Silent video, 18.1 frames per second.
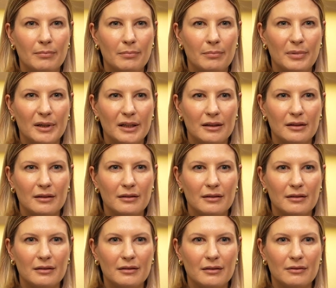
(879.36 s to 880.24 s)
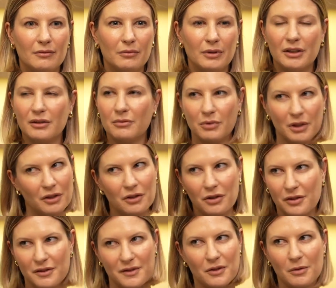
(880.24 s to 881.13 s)
But we've
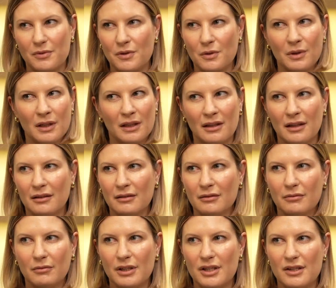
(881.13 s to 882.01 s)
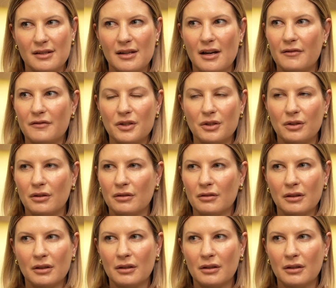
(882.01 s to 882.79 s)
got to stop doing that. We just have to.